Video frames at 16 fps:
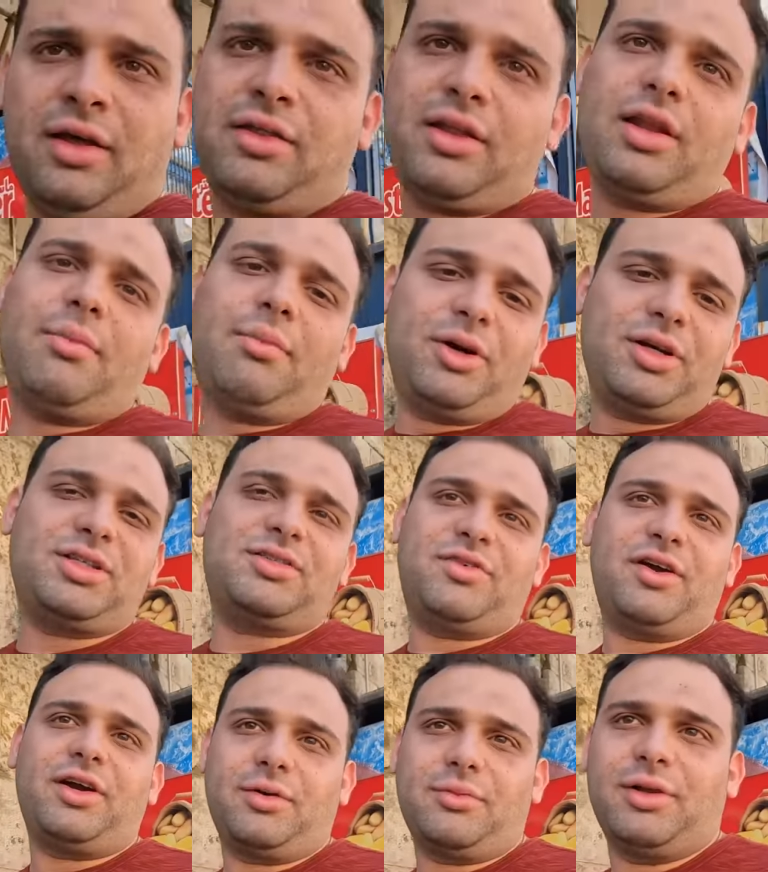The number is
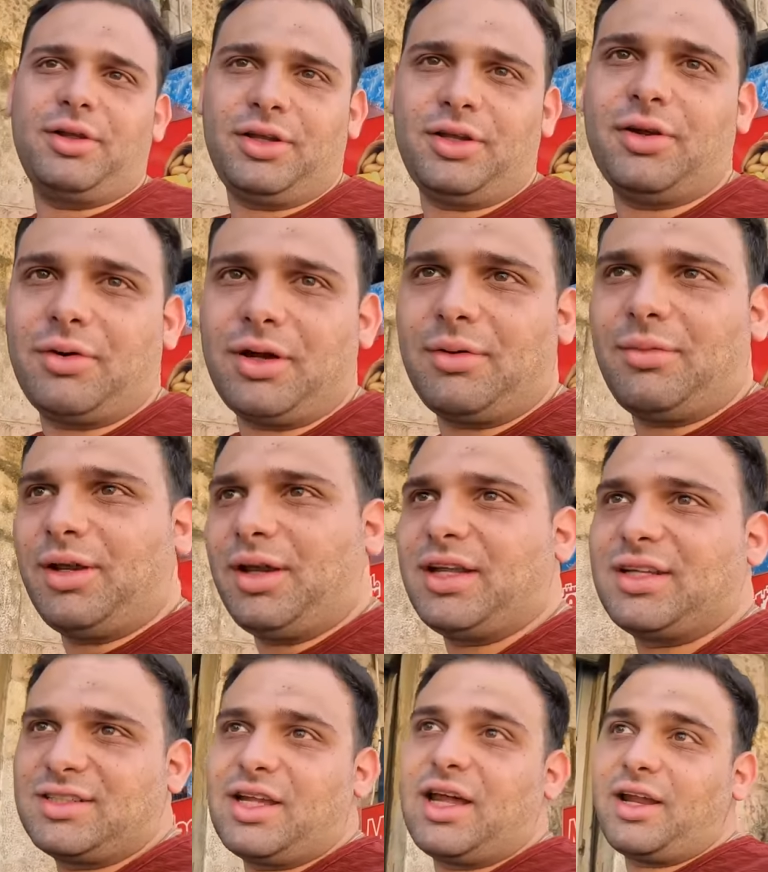variable. You yeah, know yeah,
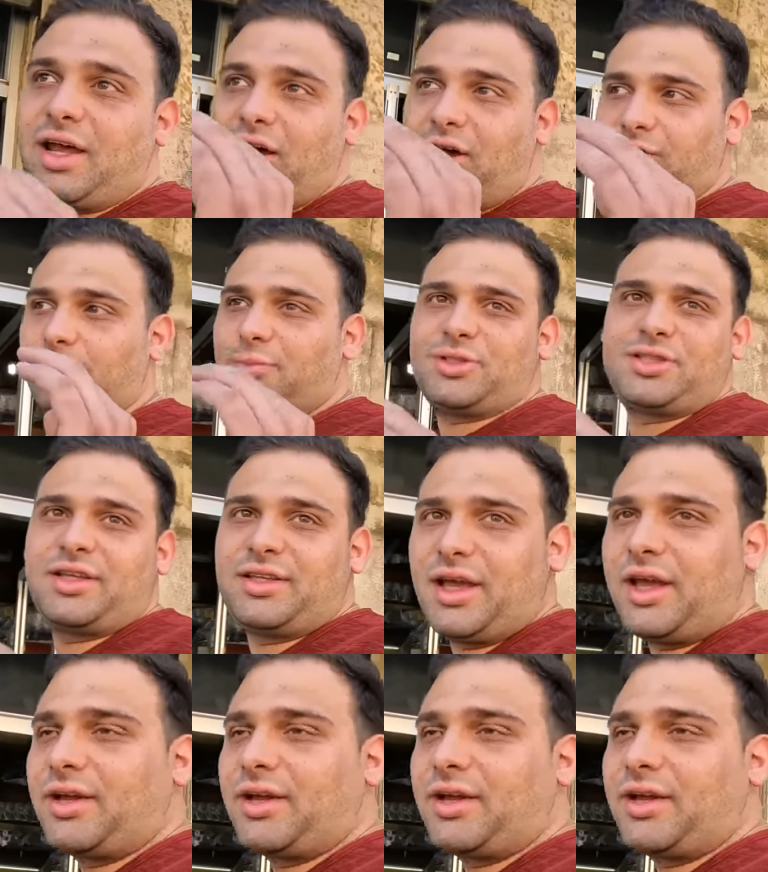that makes sense. 100 percent